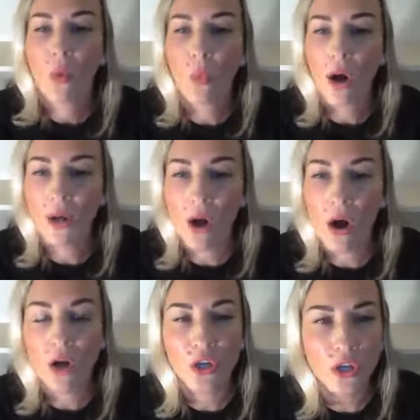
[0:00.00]
What
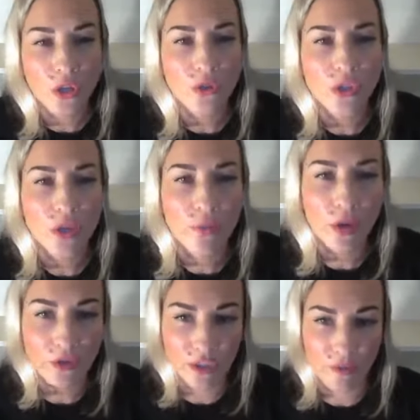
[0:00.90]
are you
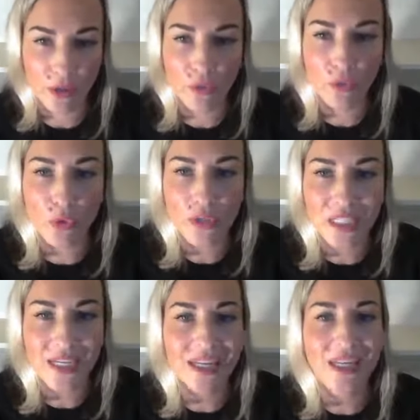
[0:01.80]
supposed to be
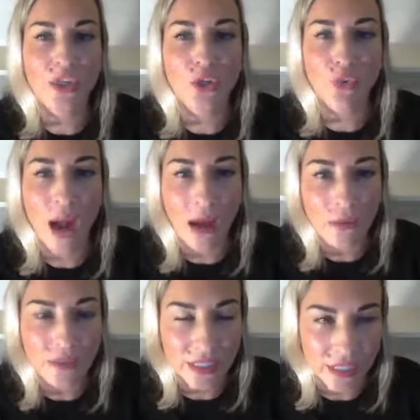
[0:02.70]
rooted and
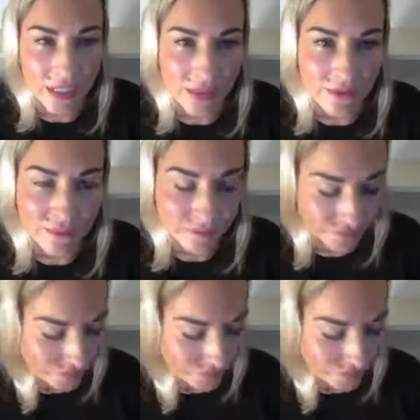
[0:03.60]
grounded in?